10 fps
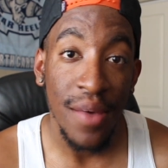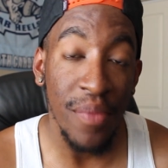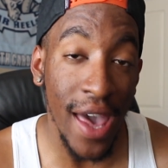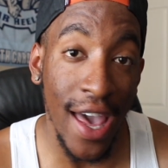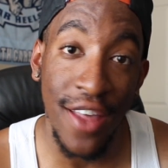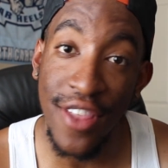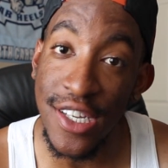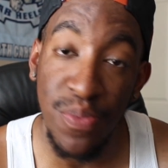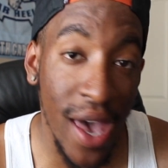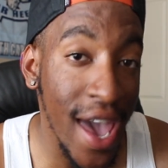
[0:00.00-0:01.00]
Man,
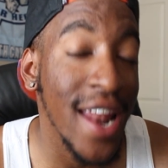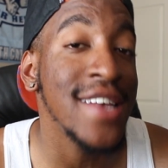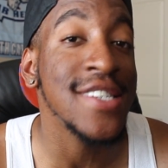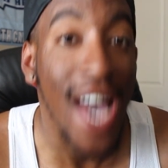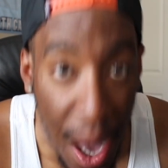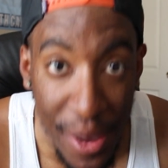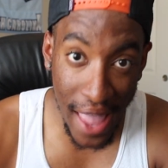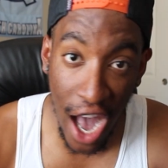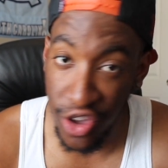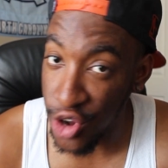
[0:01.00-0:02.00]
this man is coming.
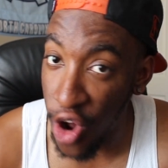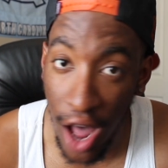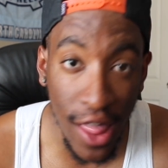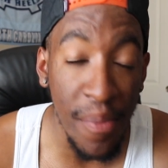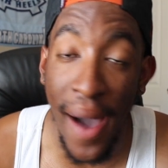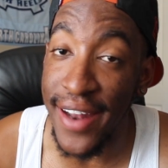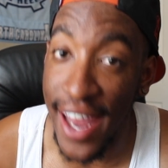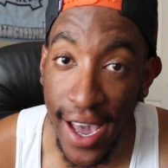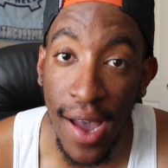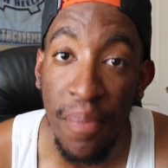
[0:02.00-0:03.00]
Now, you know I love my
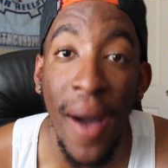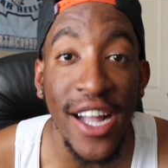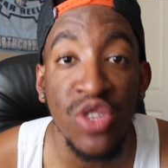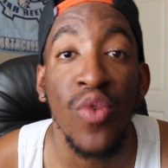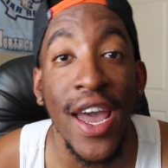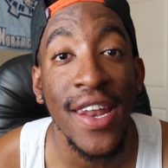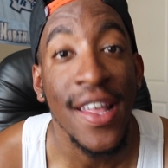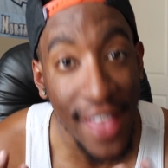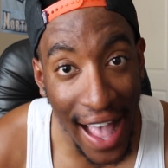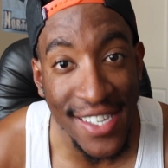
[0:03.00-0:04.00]
nigga, my
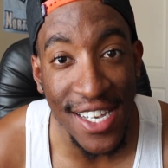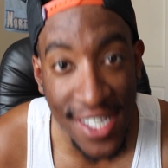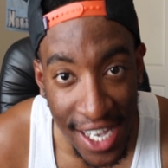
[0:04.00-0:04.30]
twin, Nasty